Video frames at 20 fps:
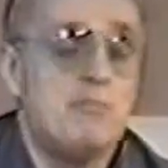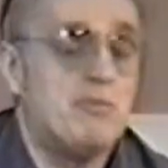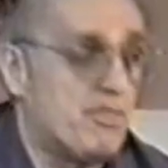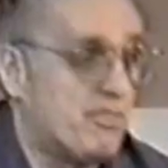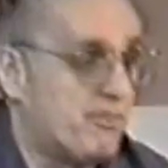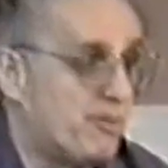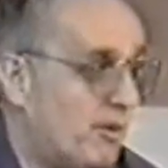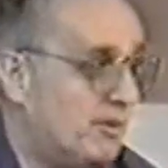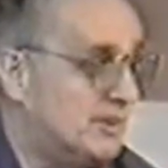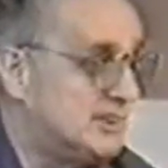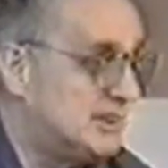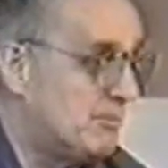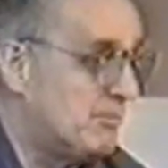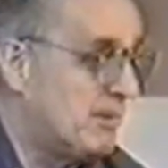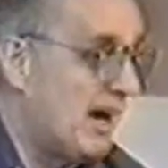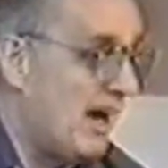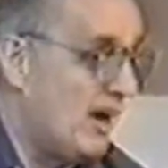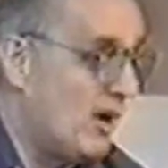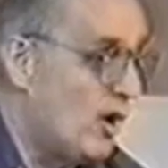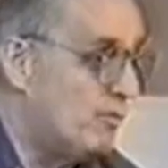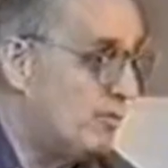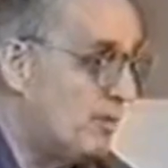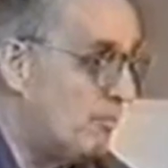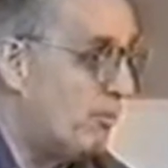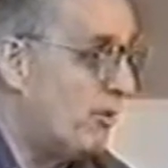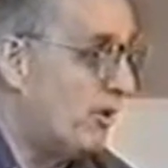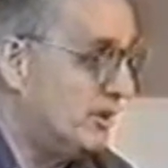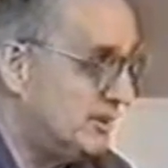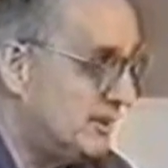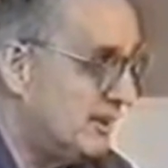well by throwing some guy
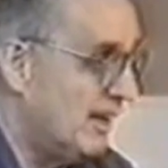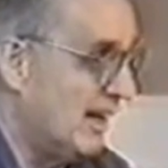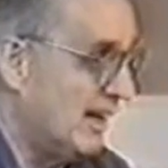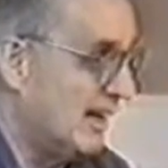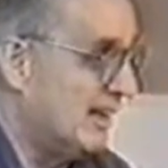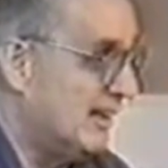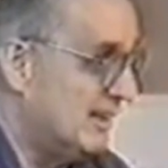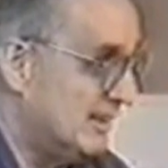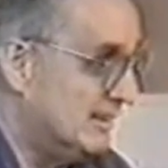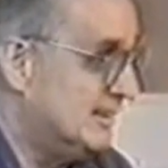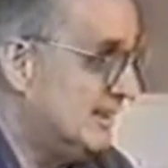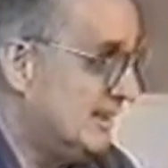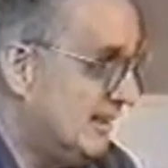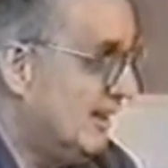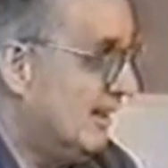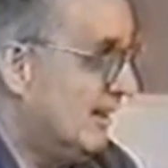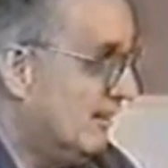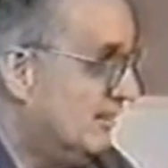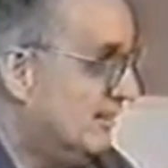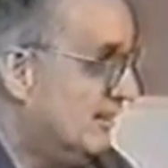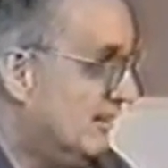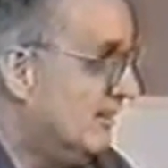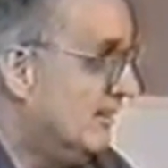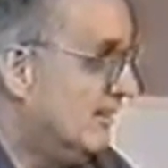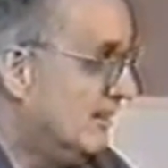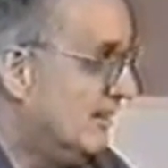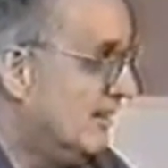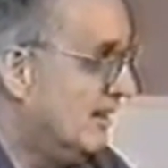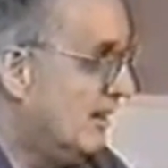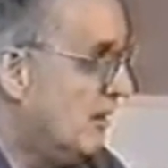overboard, you're not going to,
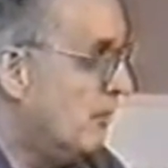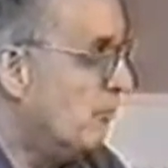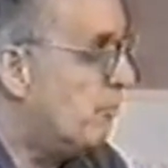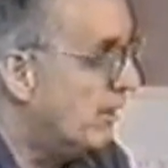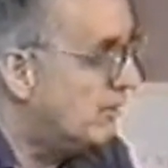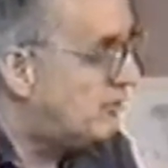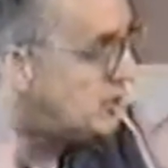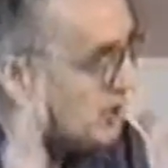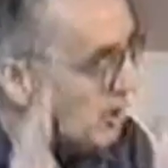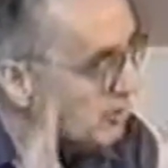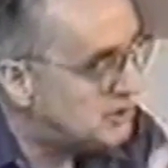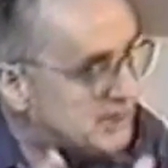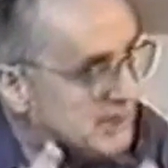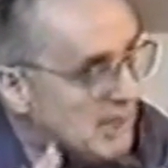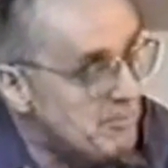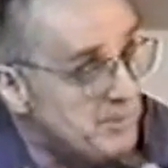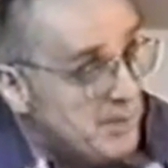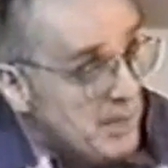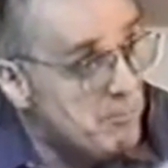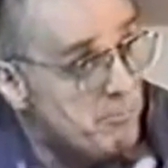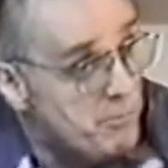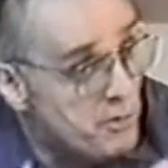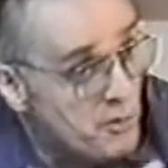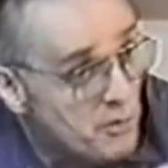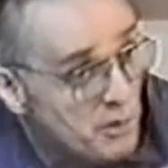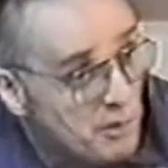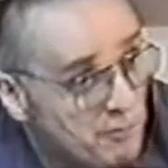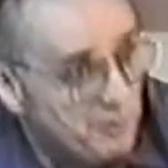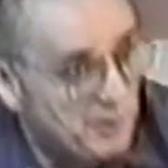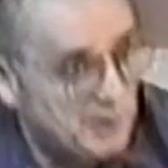But so something
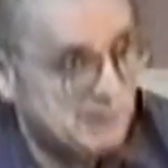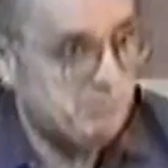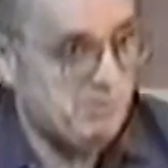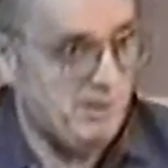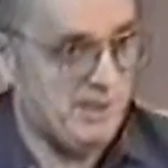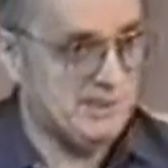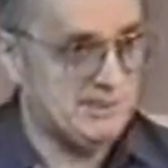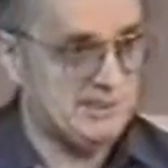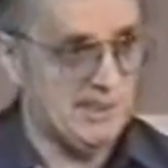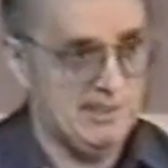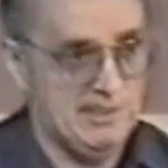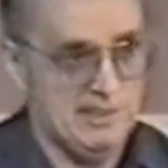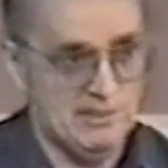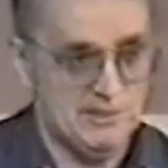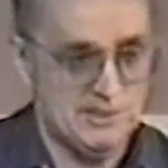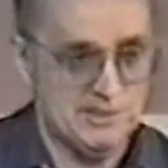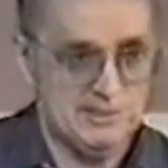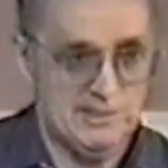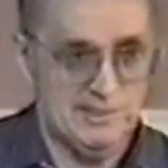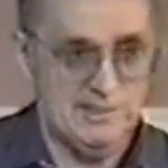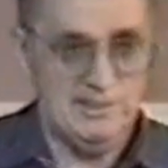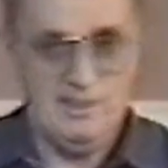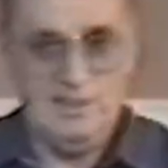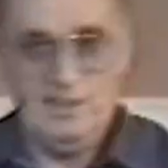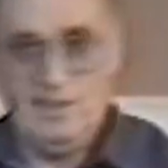beautiful is being said here, isn't it?